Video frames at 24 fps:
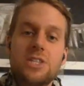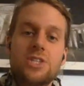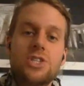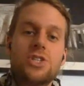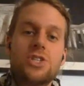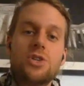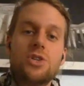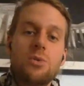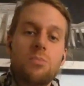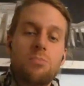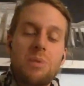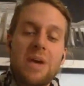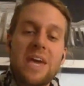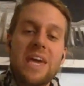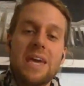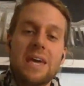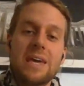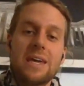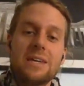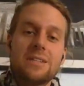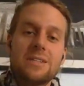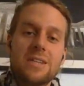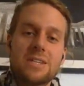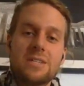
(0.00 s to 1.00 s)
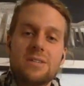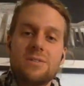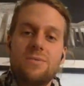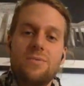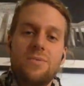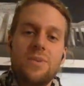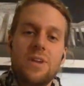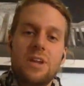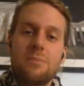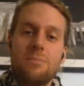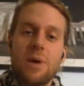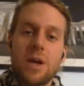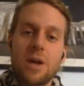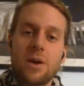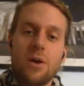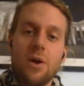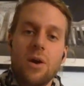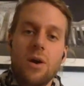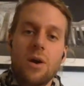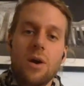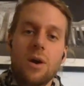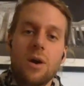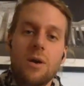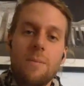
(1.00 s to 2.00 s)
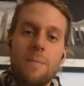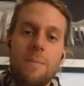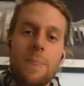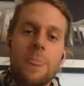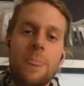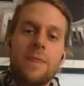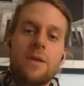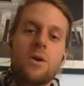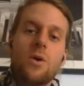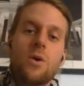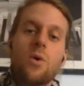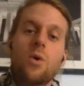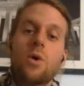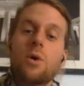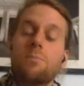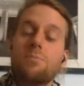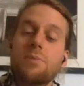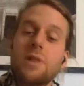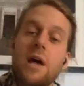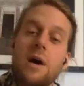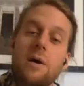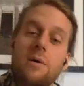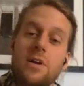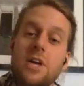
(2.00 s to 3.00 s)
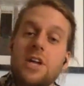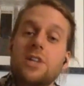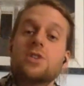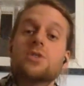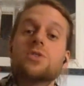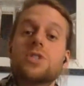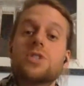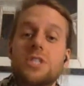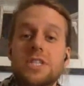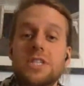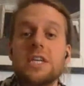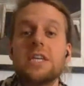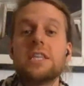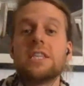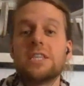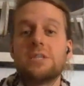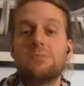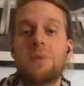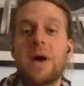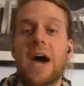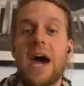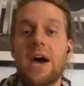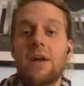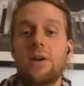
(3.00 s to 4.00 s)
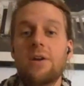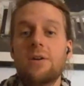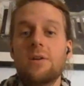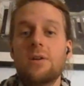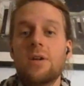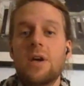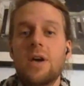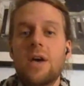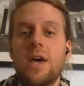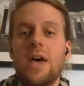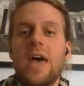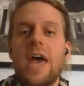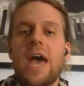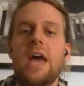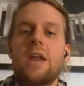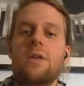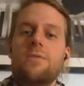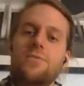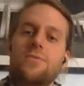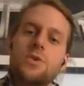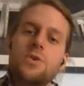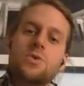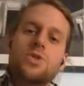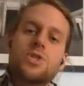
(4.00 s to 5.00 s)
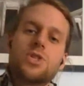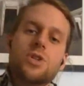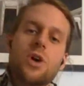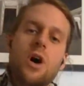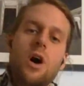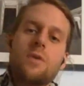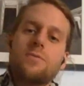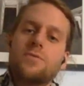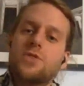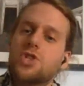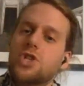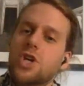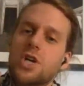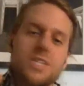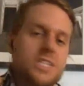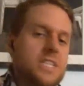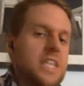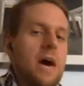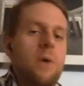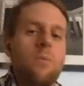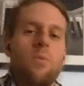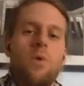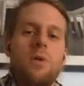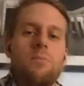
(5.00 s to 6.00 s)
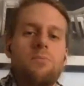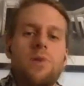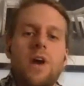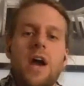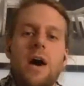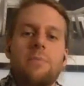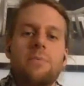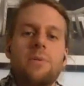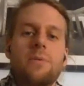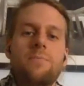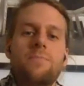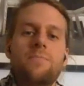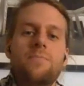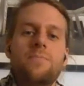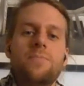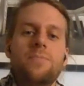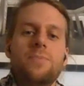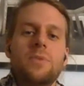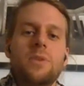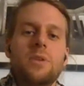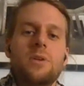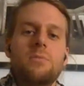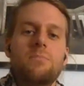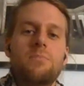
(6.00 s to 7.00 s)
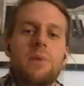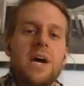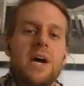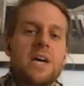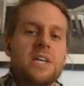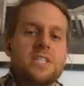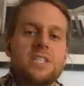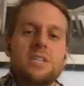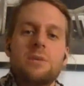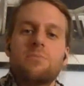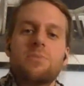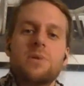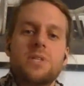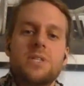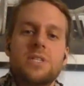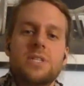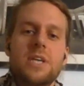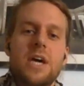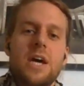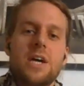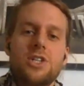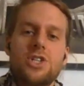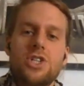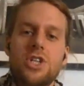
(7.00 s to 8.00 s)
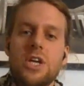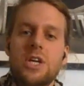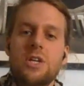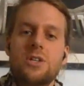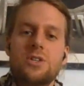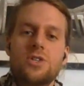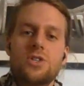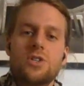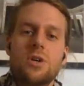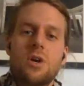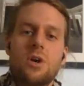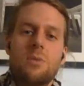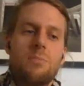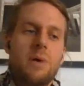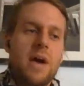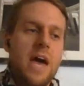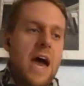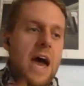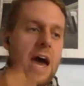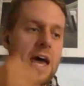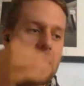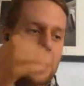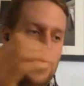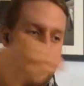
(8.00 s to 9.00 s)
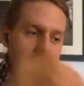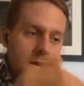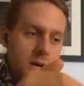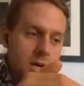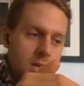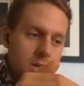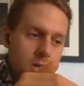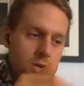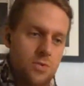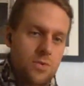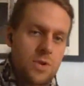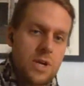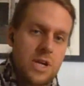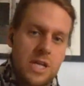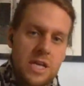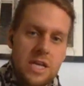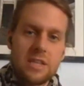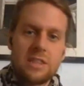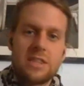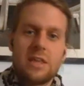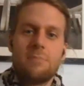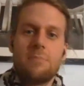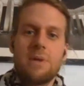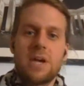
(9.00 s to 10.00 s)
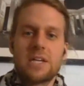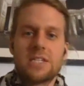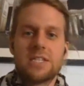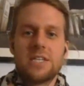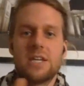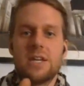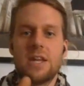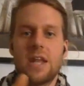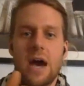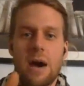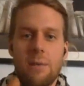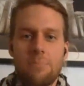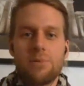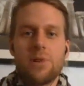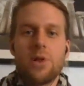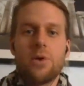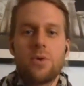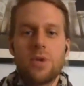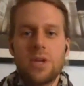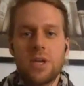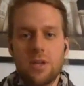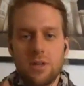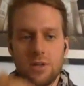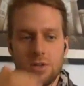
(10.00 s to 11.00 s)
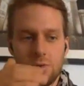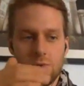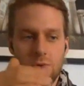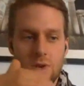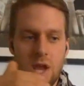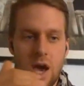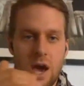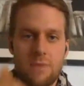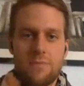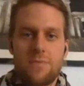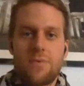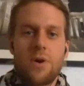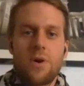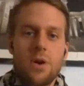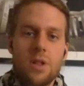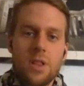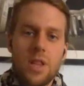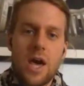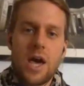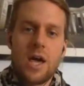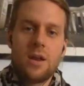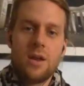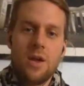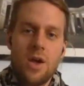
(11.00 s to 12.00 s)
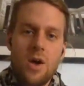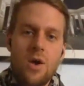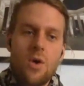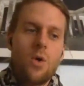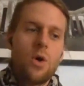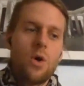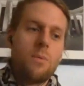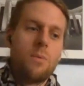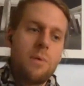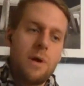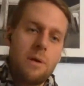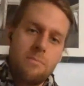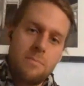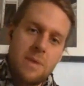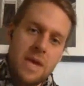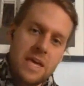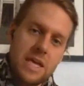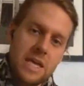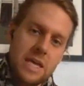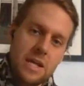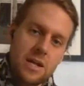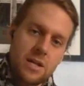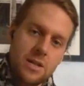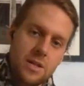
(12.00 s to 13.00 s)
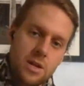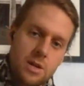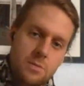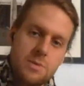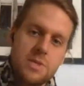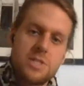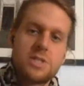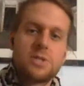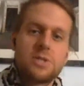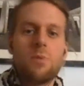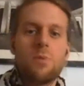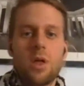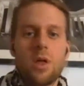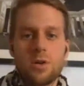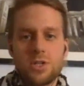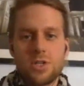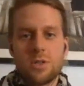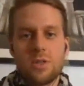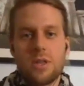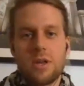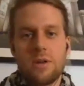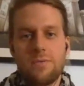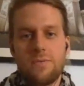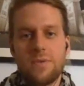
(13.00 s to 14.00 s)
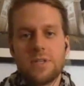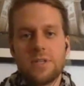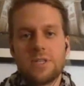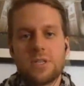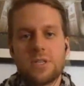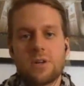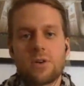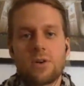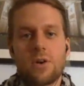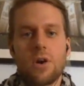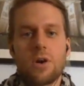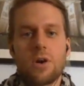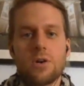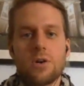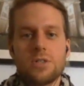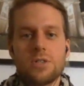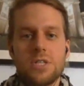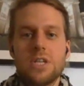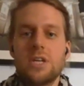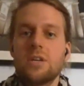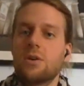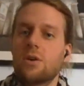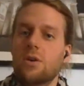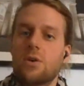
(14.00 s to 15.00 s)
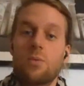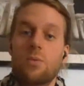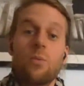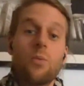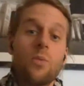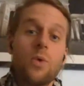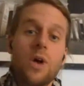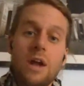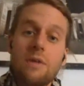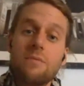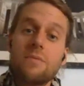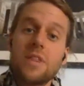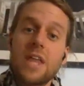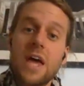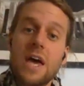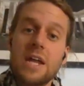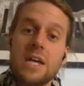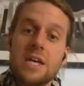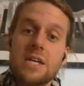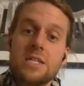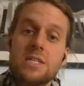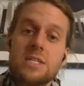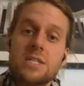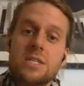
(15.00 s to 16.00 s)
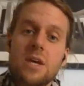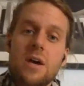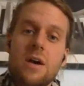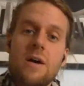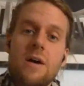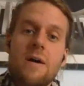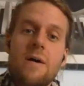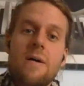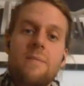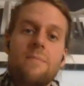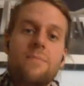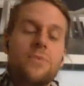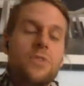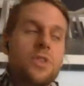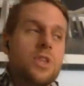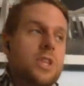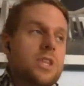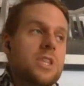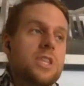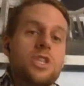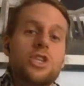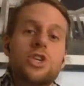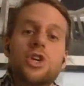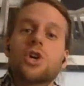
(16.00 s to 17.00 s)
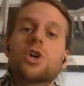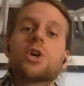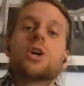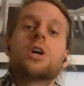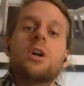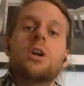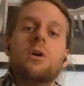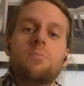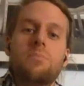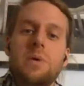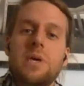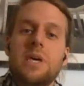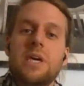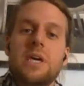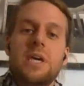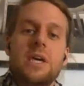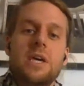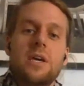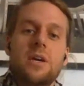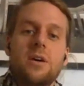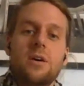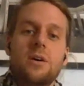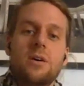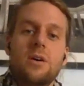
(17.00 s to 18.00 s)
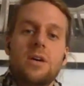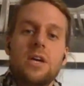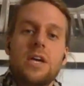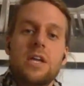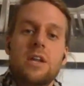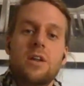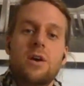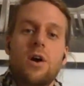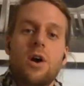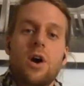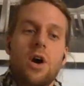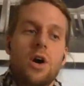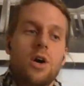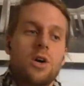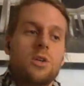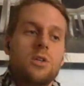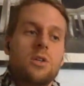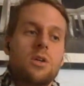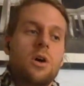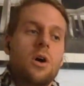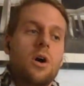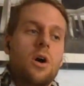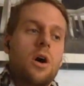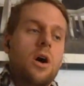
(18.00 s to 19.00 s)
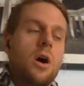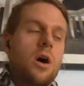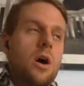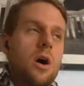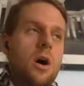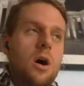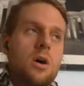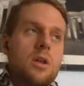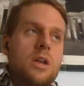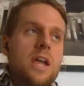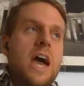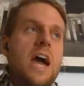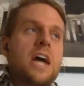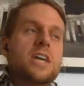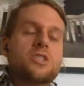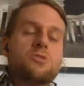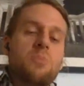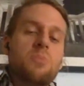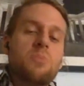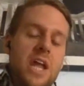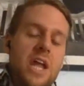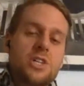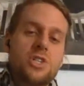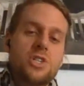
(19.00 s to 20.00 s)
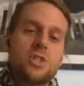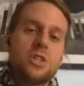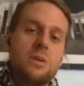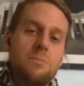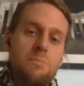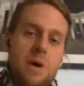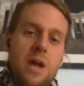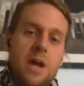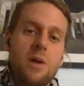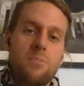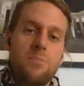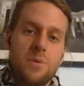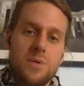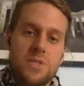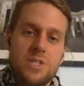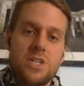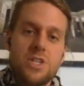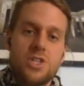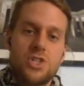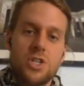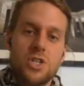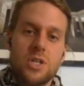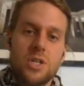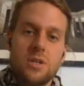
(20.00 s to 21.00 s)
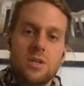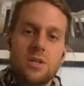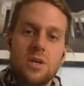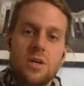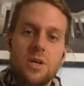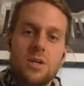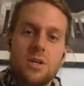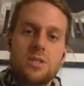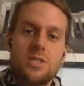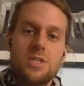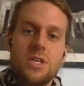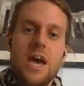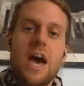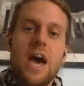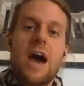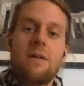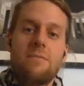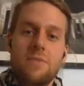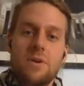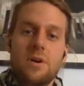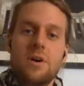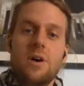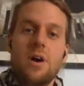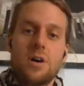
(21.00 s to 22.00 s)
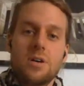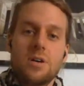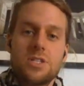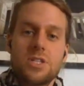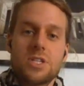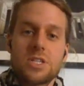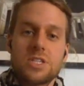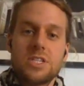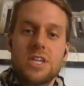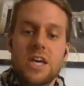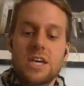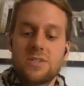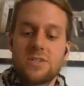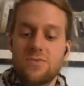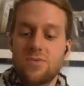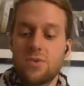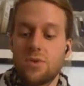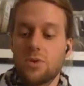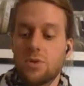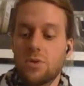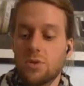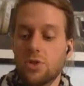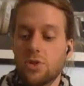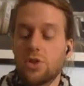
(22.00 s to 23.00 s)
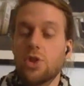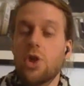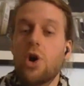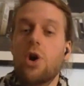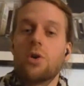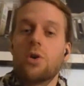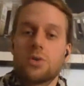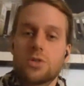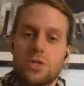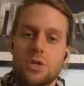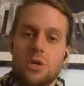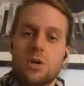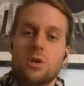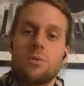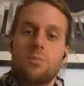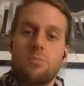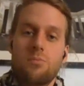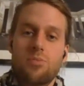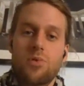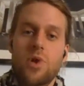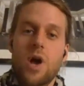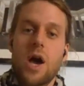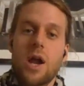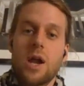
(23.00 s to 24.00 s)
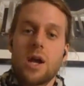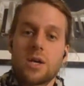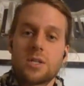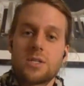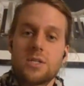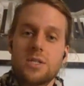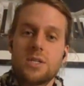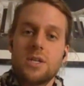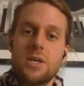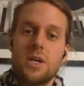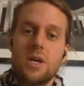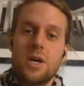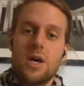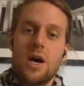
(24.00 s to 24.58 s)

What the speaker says: it's too big. It doesn't fit in my car. Or blah. And you'll see this pattern. And if you solve just that one problem by a simple design change, by adding an ingredient that makes it not bloaty and you not fart a lot, or by making it a little bit smaller so that it fits in a car seat, or whatever that is, you're going to be in an exponentially better position to have a successful long-term product